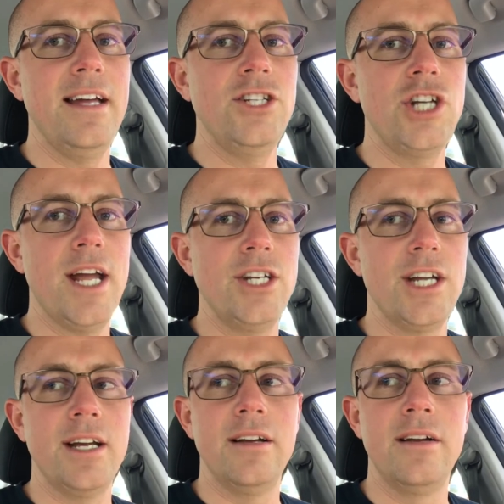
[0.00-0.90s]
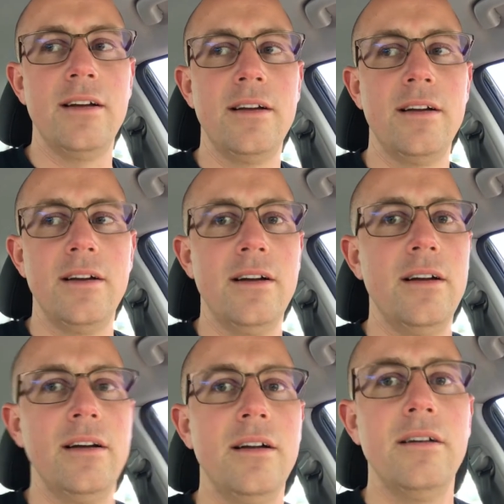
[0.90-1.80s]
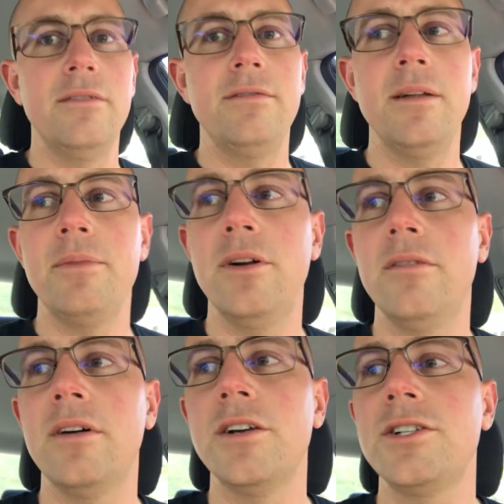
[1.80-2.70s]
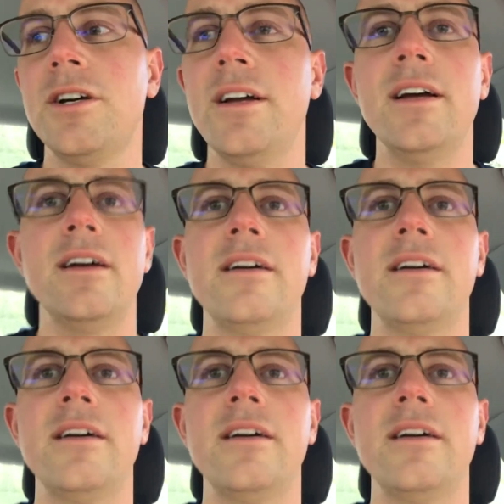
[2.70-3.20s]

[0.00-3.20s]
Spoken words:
changing. Flip it over, I'll show you.